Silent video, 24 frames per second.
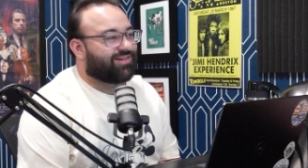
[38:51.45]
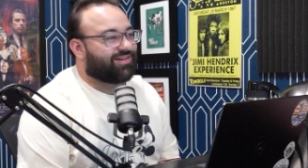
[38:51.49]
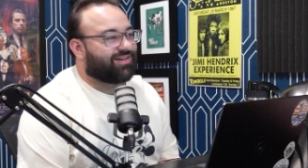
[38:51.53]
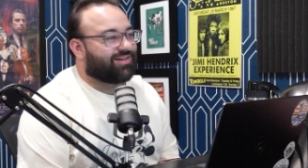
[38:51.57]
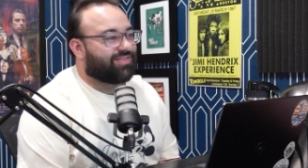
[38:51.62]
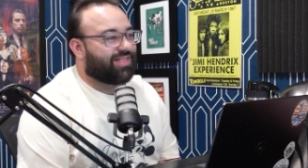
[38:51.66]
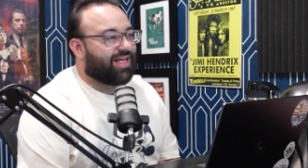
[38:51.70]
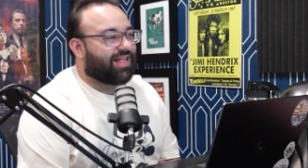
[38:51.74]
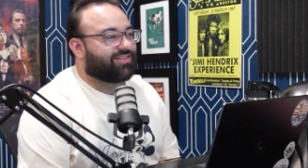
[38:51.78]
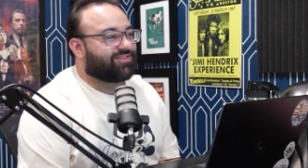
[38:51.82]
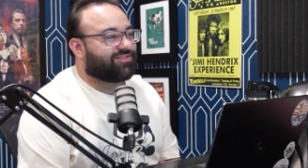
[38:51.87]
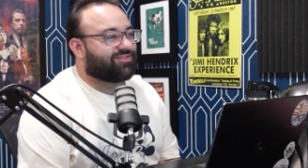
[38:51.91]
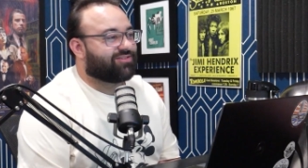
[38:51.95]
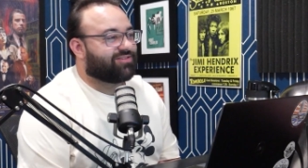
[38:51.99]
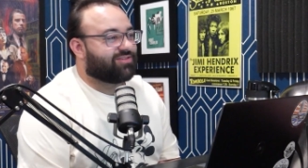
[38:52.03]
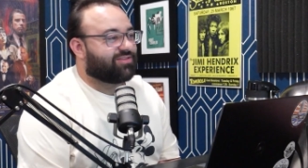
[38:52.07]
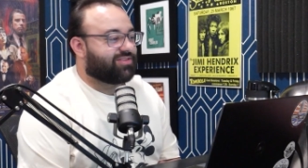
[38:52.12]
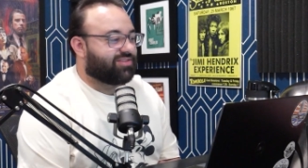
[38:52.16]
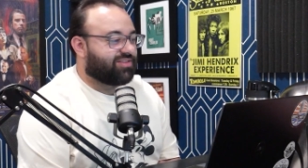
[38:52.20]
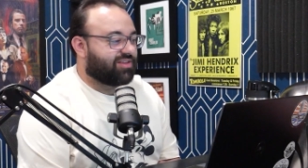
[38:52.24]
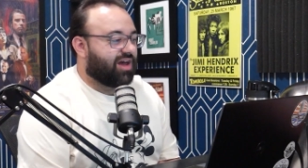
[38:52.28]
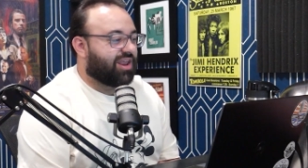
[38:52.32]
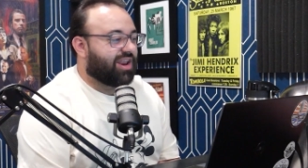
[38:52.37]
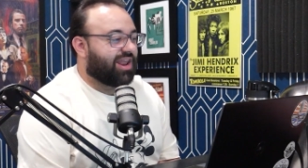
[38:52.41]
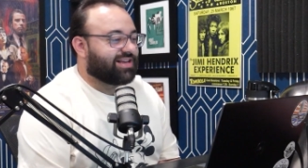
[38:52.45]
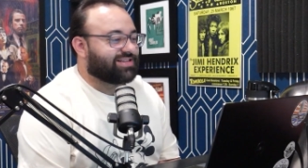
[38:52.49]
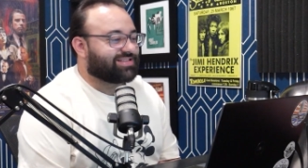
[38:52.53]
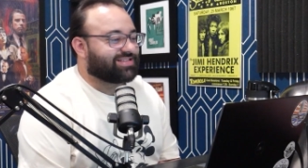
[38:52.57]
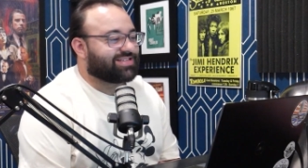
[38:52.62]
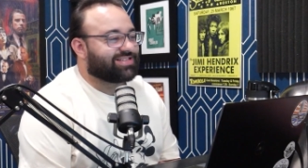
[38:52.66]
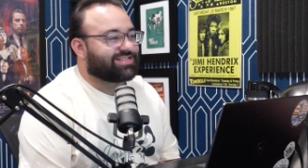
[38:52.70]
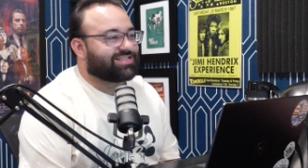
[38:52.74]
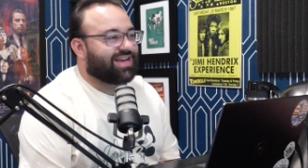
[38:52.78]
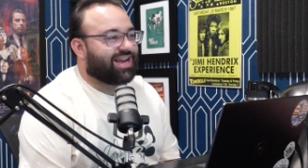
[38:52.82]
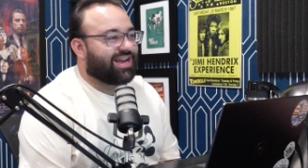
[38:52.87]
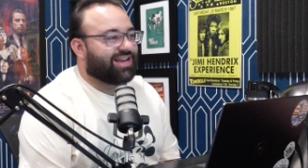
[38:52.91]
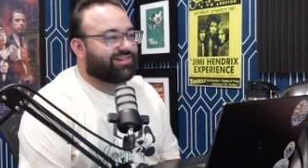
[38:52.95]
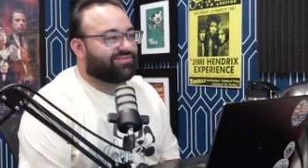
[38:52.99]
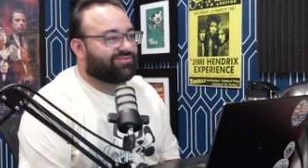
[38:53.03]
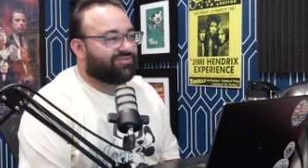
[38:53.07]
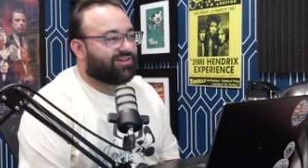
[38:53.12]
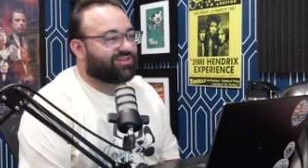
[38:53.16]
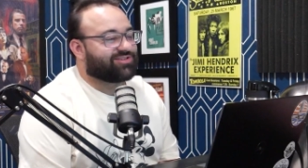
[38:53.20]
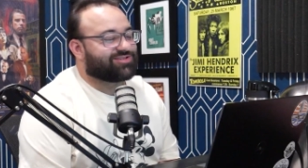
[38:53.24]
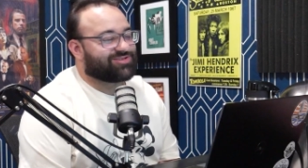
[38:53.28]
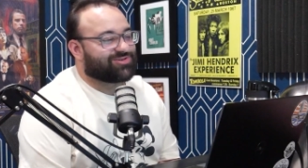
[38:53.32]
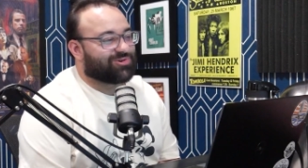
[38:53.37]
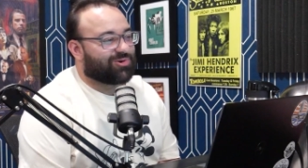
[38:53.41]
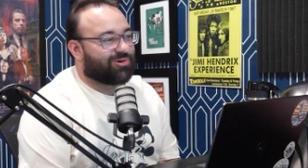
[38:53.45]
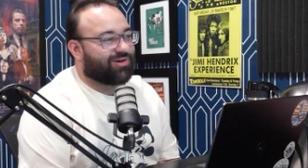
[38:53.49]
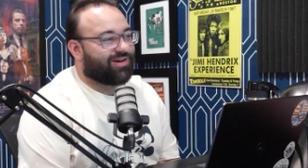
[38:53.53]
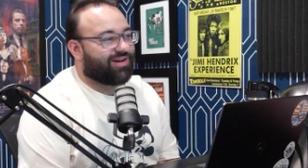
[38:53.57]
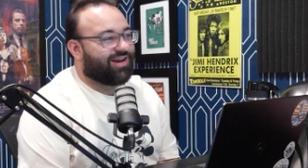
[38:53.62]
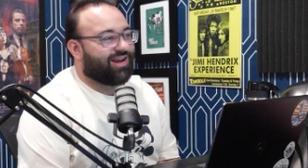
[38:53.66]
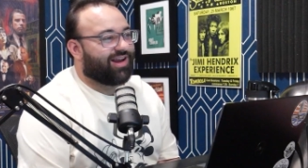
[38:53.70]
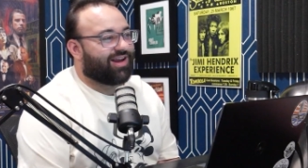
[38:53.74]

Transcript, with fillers: And that's a nice contained fun story.